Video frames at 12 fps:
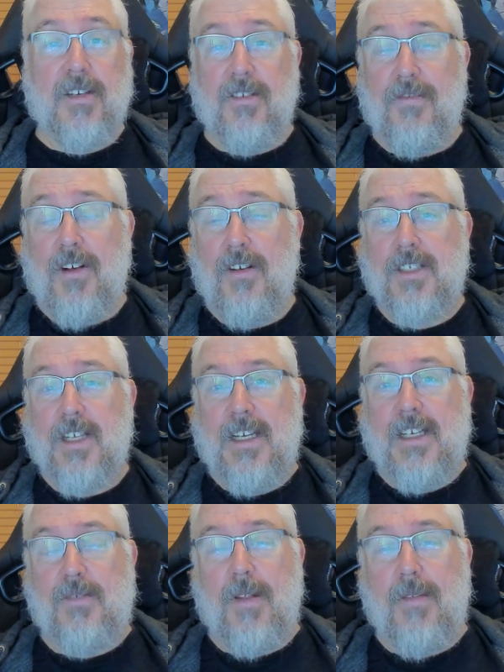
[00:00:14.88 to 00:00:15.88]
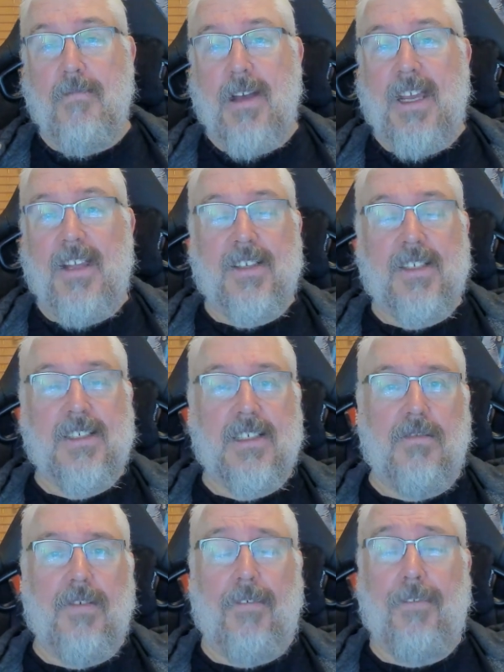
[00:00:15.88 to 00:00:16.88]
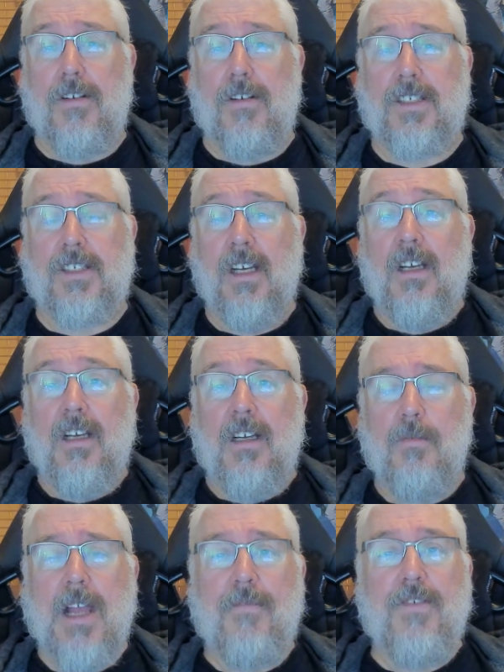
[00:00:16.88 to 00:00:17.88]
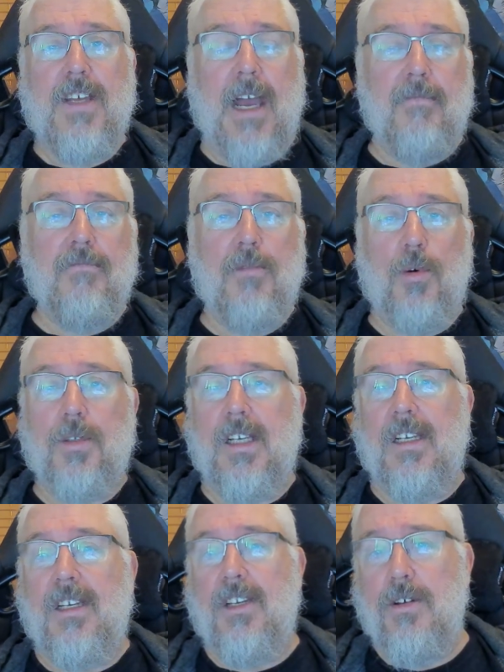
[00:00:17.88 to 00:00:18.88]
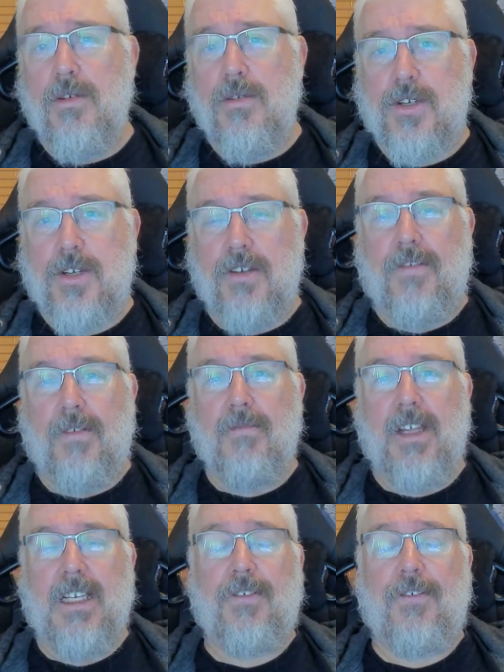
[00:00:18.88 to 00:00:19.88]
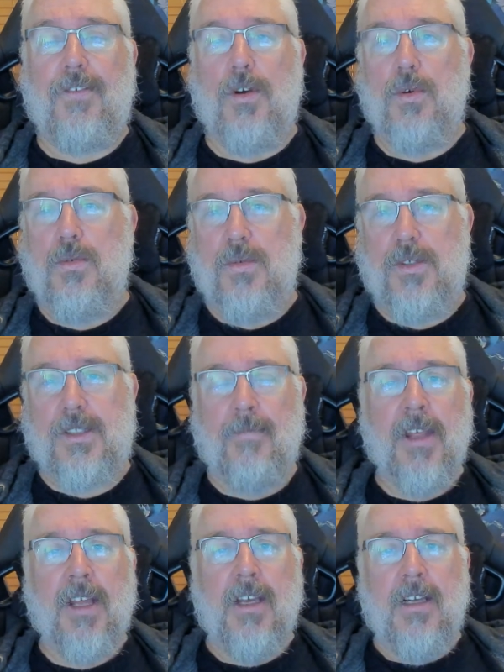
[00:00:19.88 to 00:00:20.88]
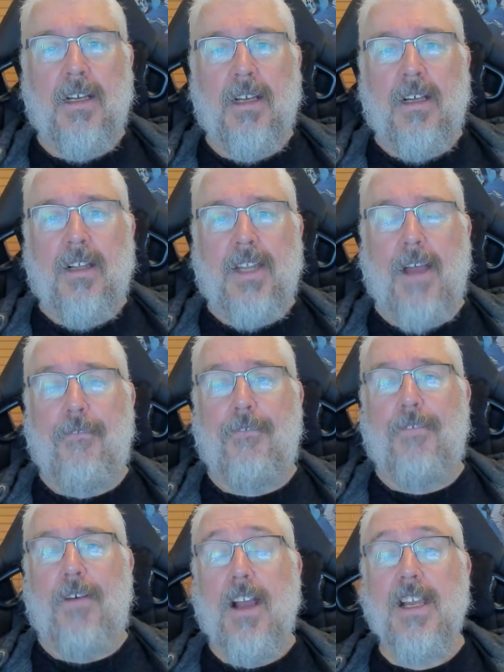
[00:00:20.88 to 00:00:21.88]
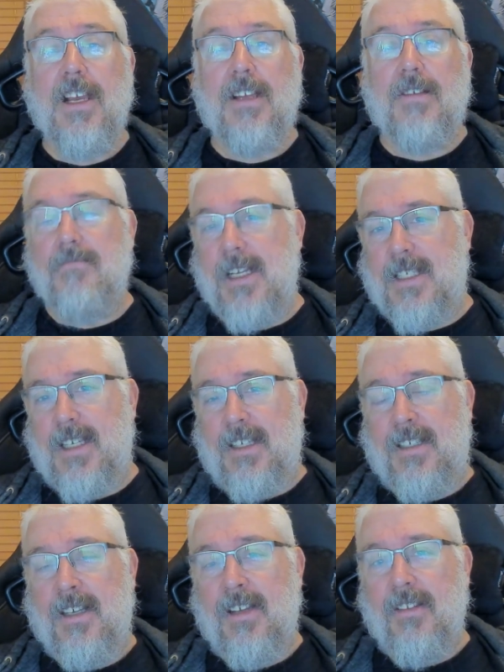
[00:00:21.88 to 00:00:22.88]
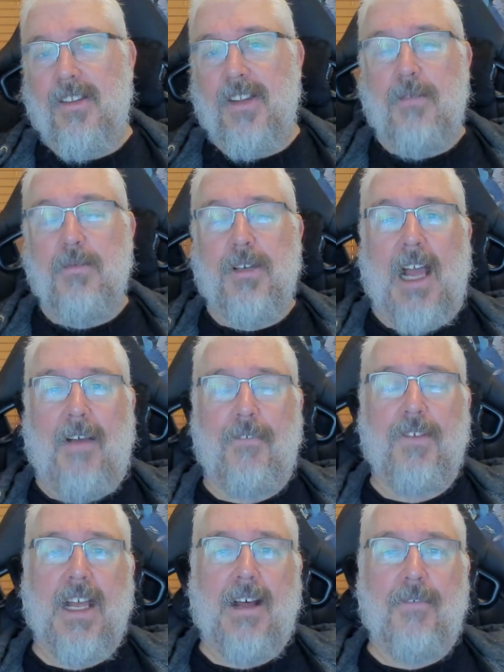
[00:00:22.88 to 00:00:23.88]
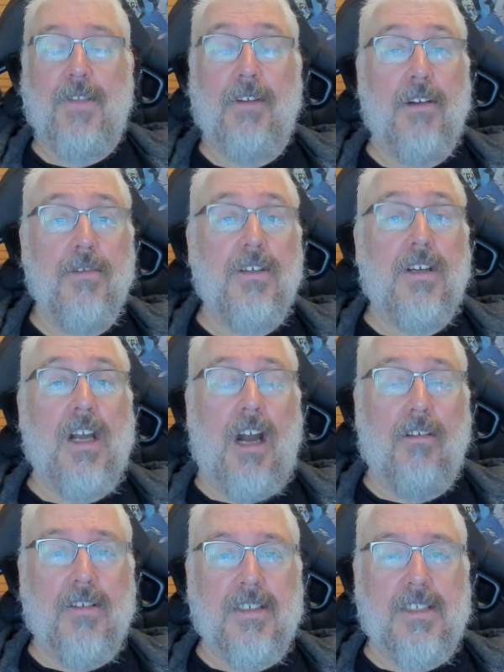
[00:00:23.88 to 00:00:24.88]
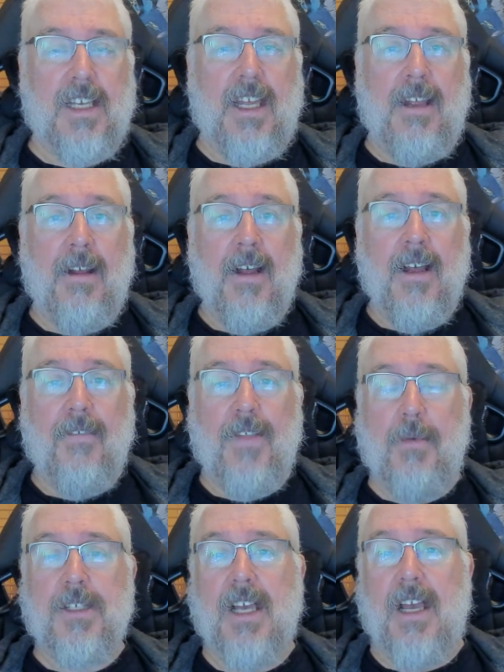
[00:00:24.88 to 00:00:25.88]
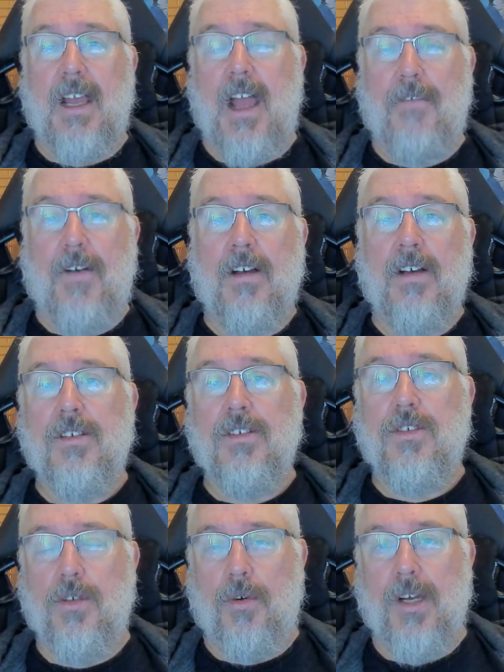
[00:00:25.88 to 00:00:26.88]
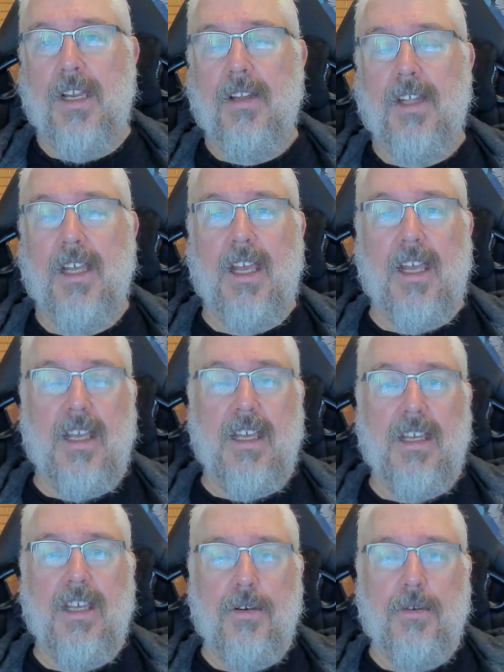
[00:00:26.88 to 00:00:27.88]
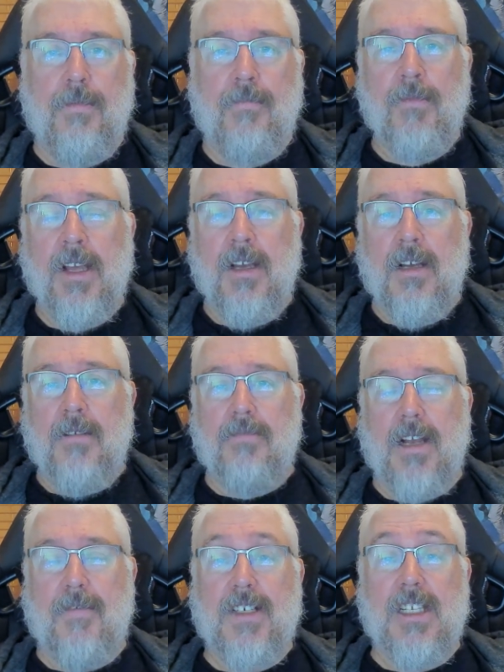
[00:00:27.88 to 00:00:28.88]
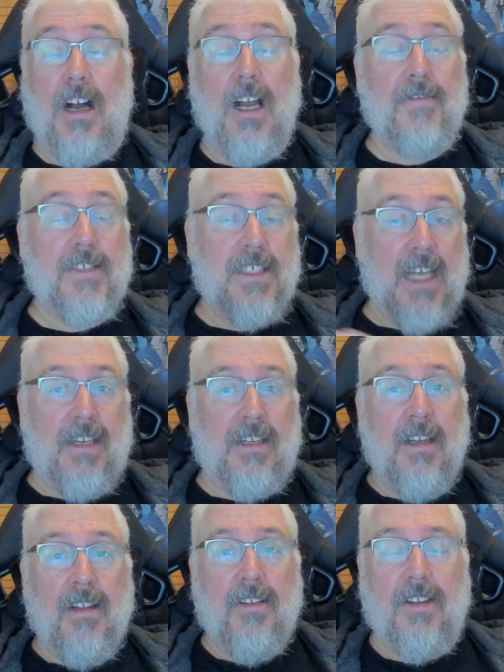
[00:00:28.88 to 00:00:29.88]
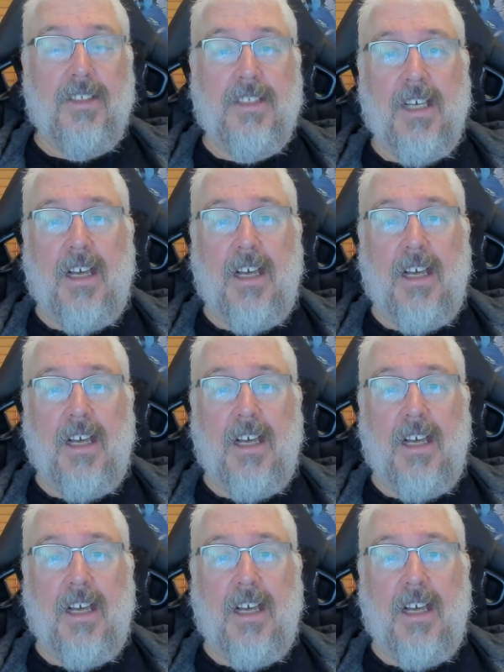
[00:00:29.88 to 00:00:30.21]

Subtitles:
of Hot Takes with me, the Silver Fox. We have yet more delusion from these fools. They have finally admitted that they would have to have their own currency if they were to ever join the EU. Previously, I have said that